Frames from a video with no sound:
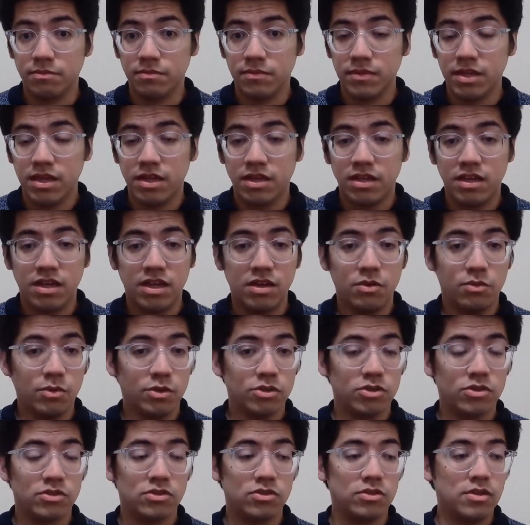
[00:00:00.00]
He
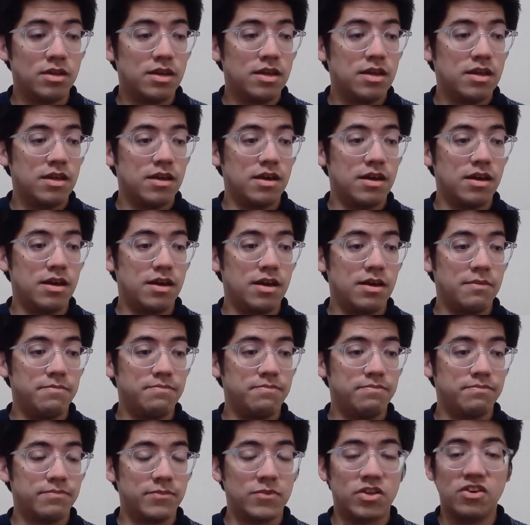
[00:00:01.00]
was
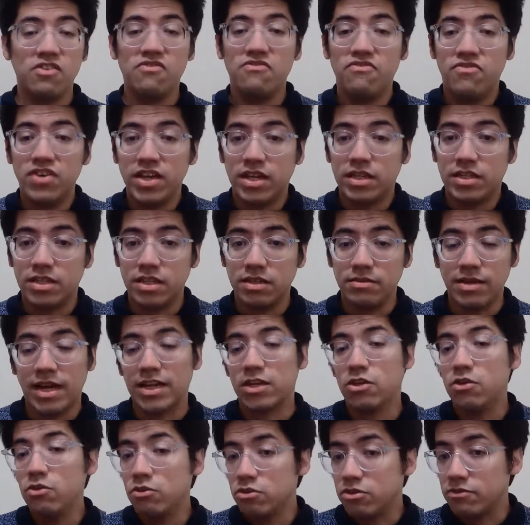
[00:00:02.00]

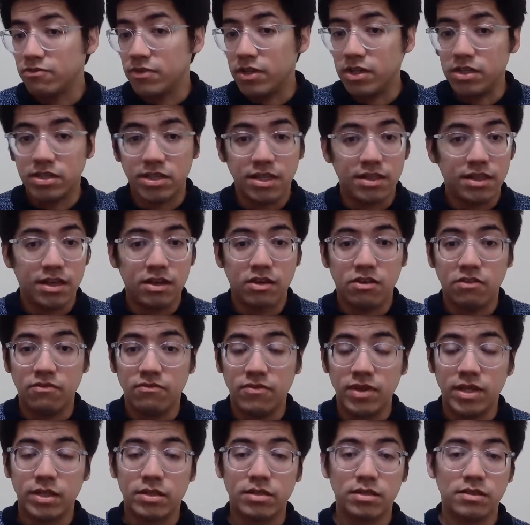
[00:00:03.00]
accused first, and then
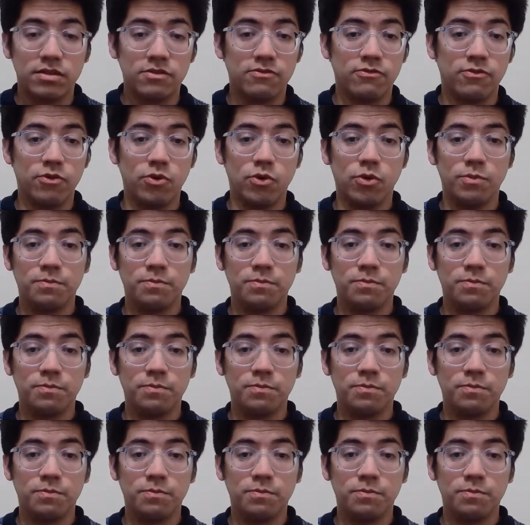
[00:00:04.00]
convicted for